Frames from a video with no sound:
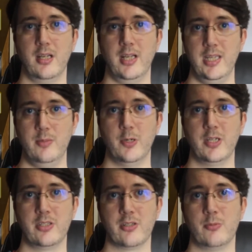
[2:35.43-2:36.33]
lead by
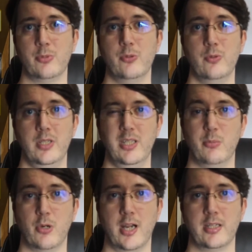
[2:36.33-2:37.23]
example in
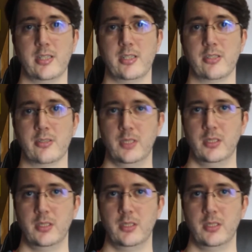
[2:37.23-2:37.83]
practice.